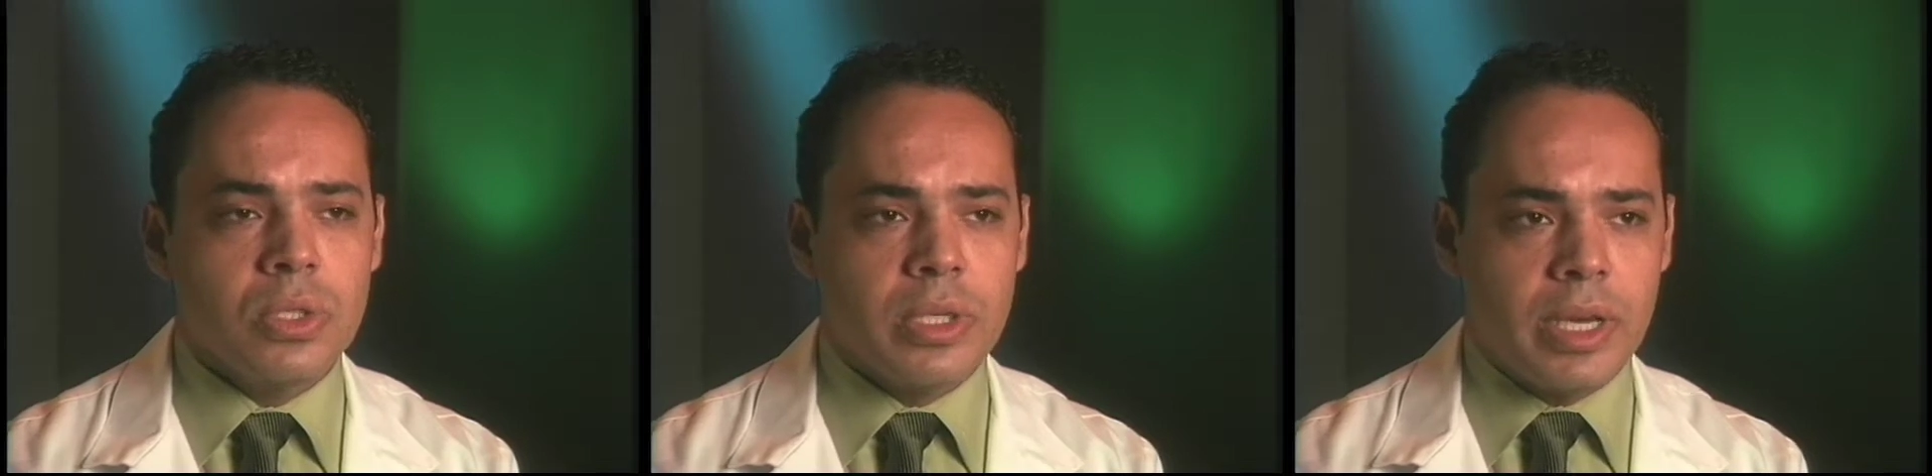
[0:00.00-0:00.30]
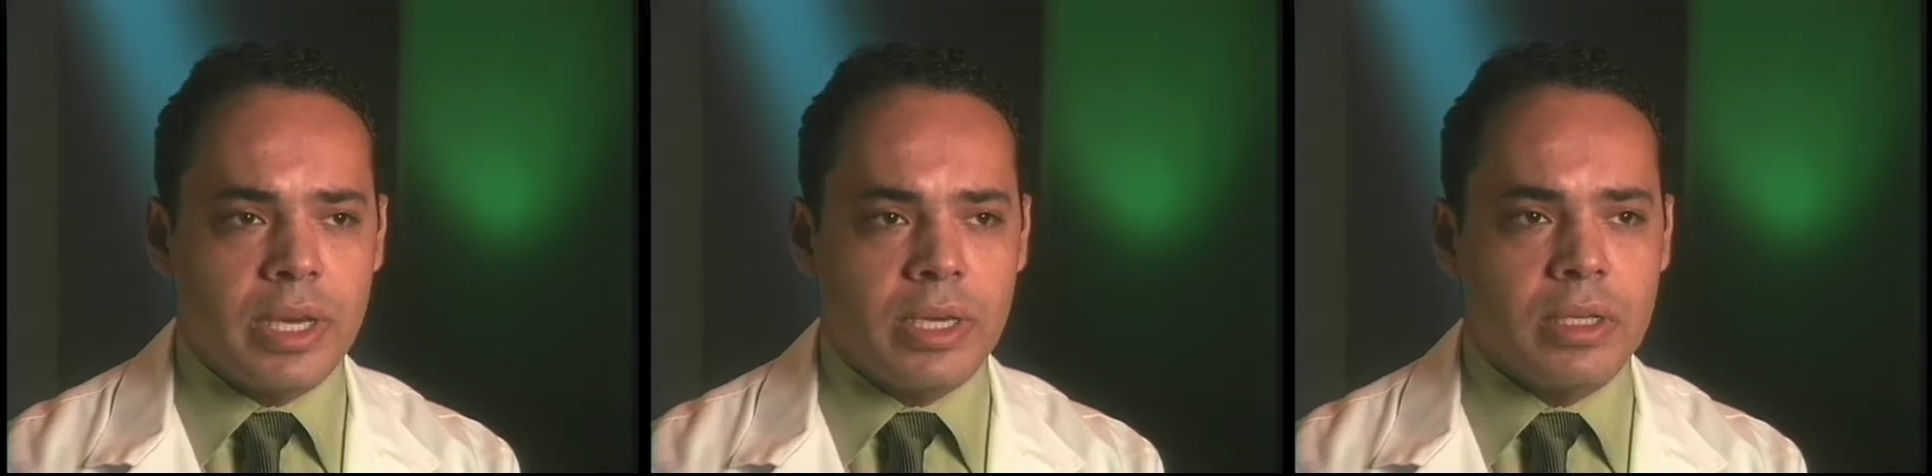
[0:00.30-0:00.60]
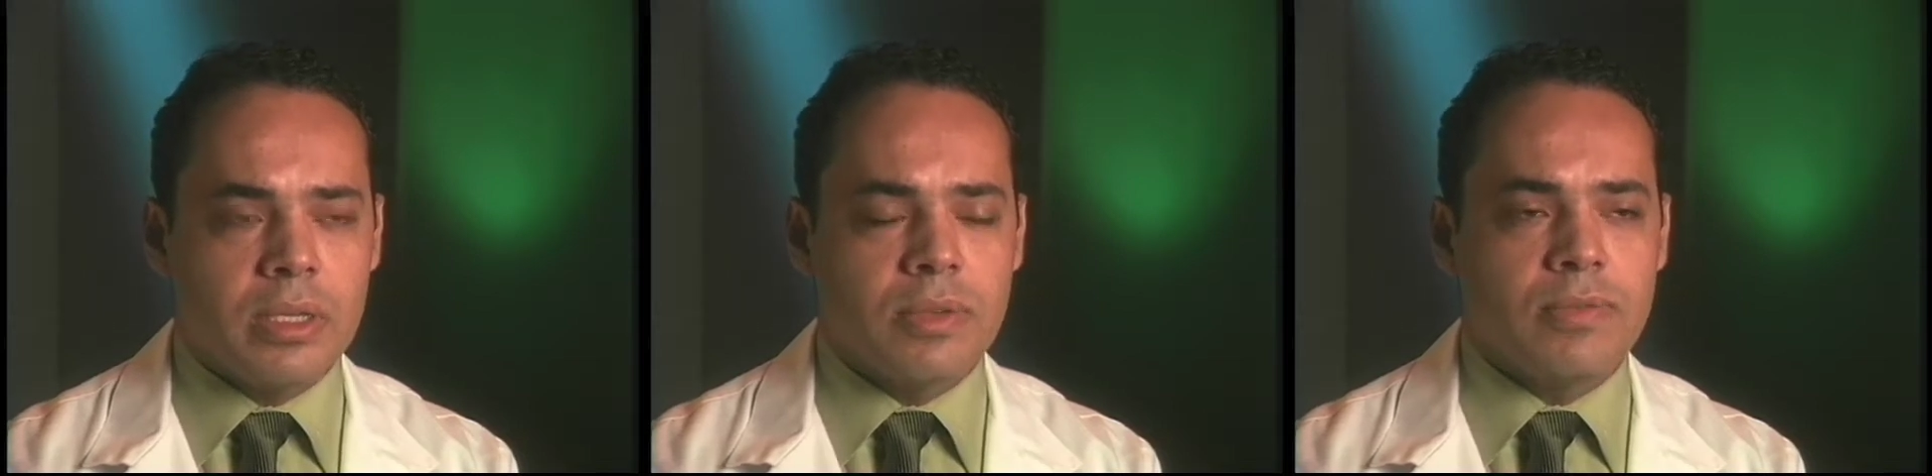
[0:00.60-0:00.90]

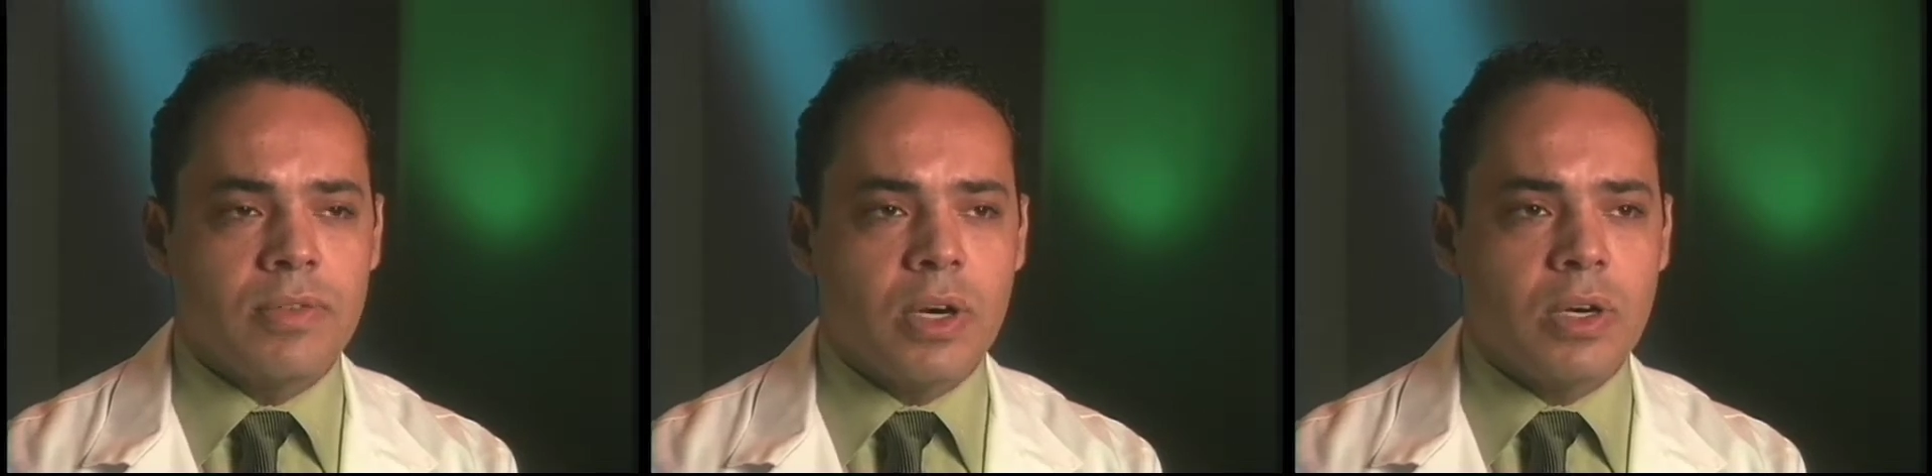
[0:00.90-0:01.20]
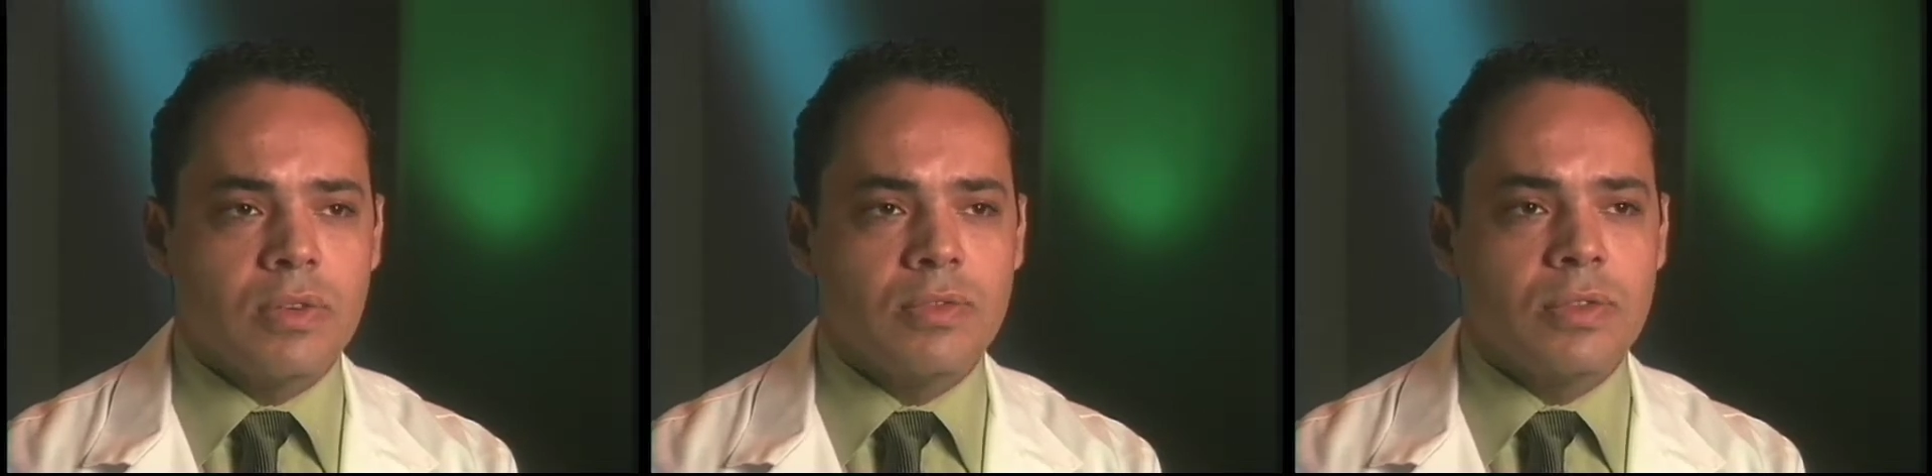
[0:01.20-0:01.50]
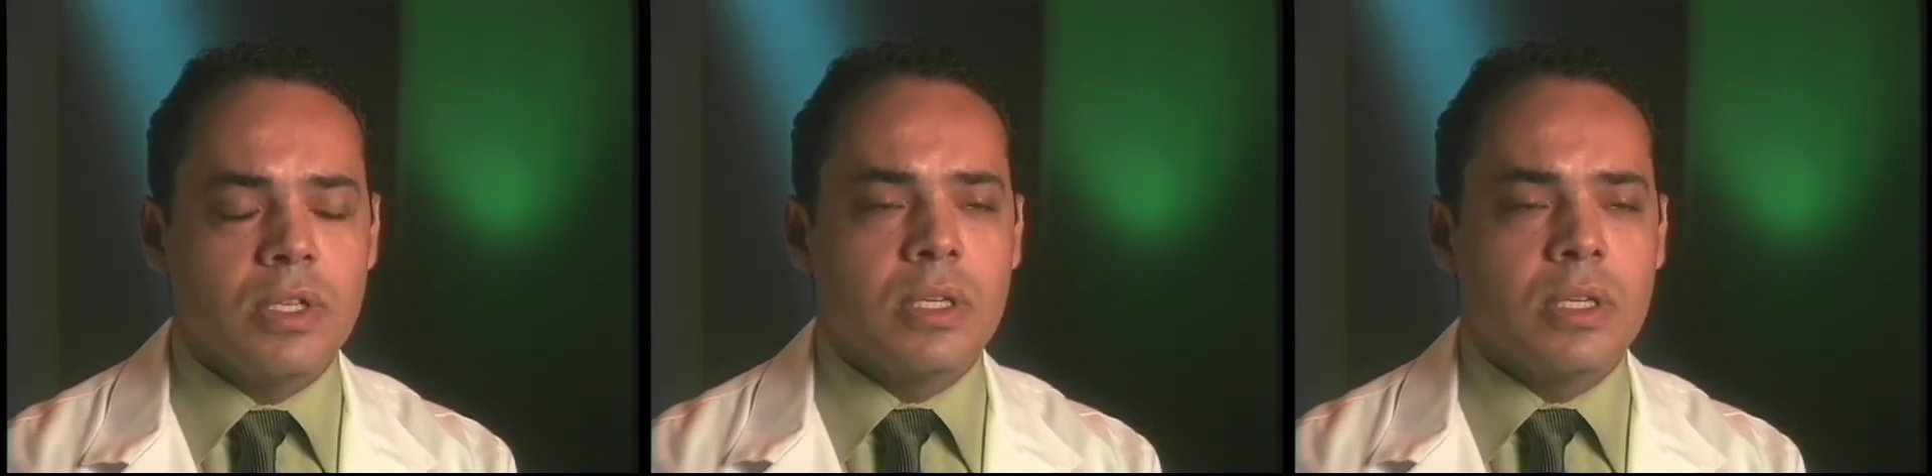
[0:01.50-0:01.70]
today involve